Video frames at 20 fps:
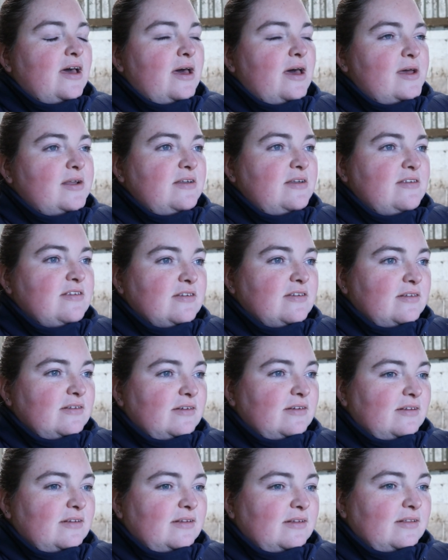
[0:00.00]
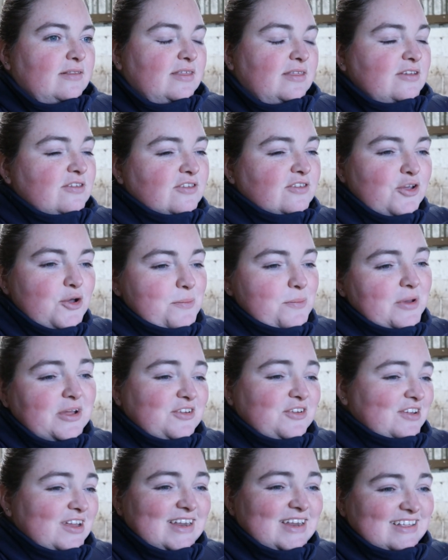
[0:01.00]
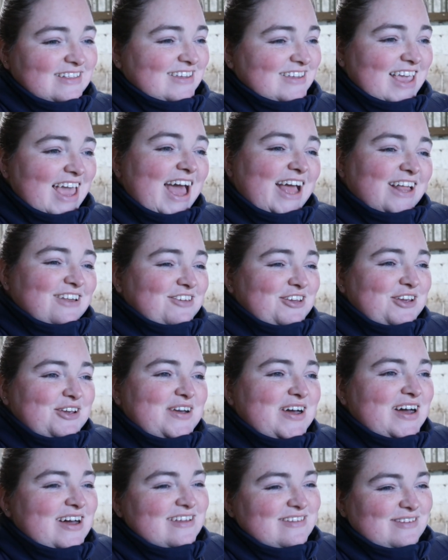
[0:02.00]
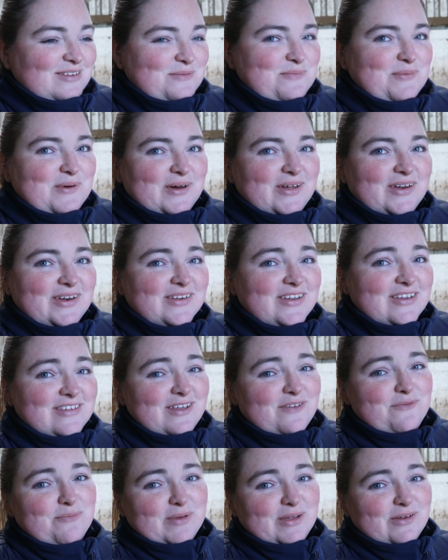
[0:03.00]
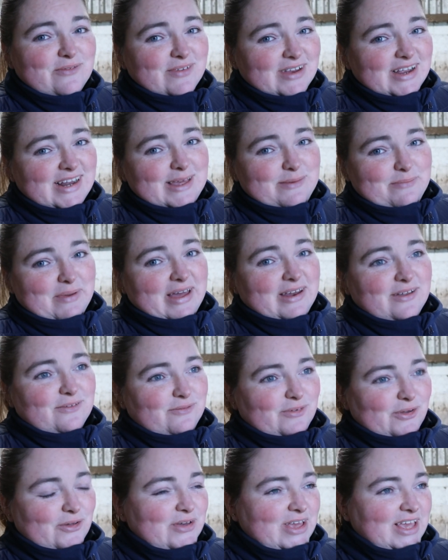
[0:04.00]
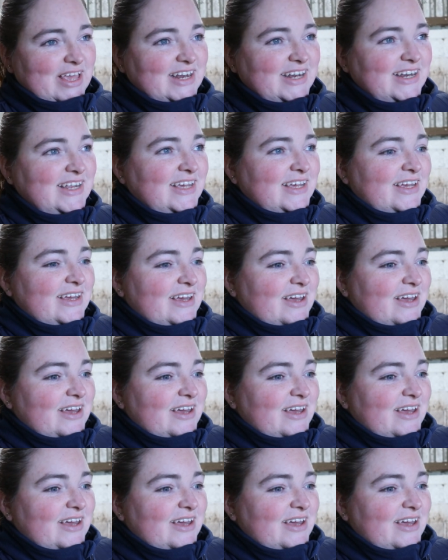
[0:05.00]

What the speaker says: and there's so much I need to catch you guys up on, because I've been really bad at vlogging